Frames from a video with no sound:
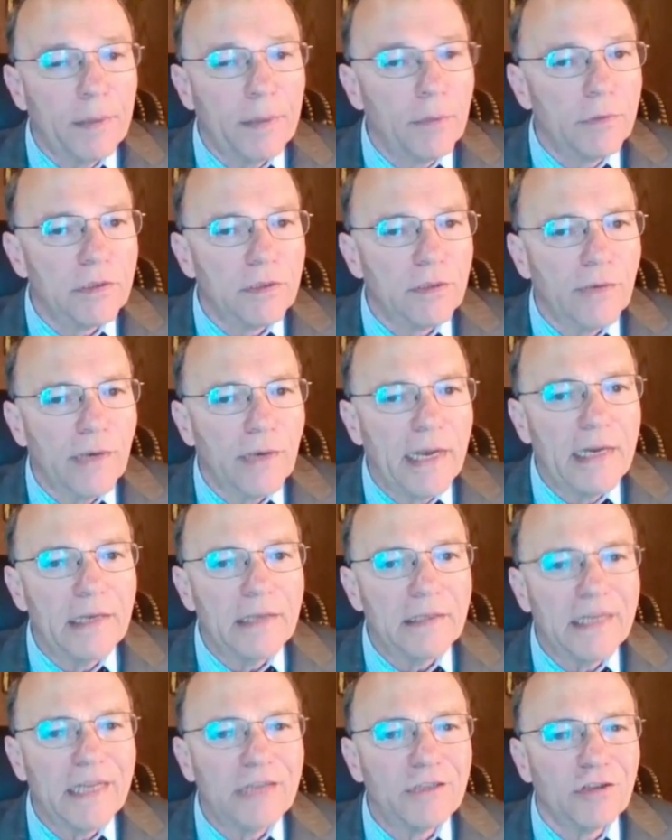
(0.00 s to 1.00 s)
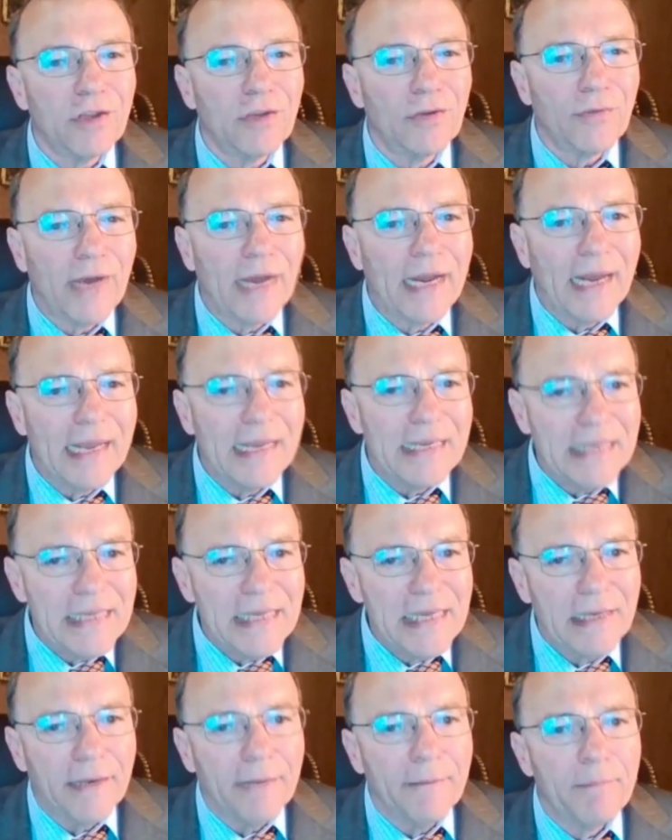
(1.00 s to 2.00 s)
but it was the right intention, the right
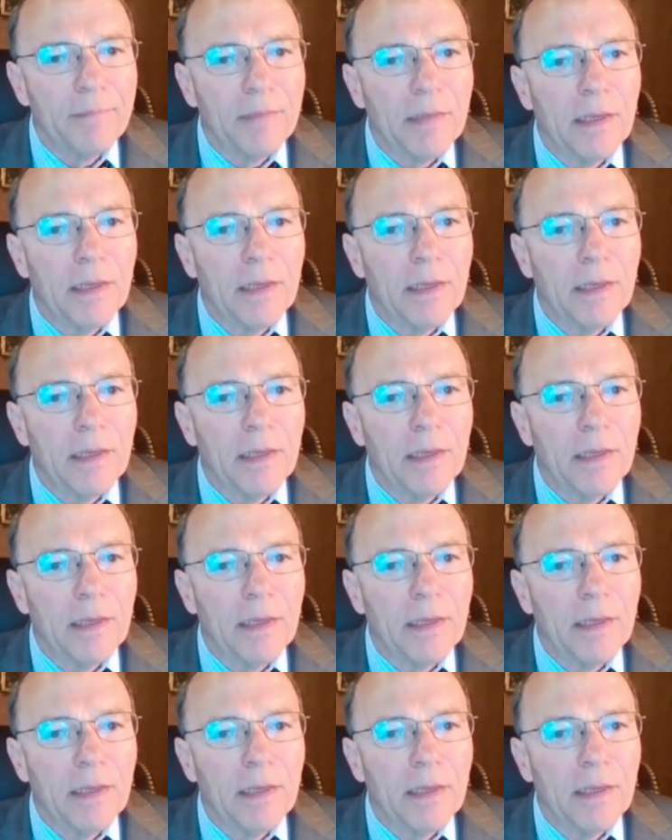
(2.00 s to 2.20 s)
idea.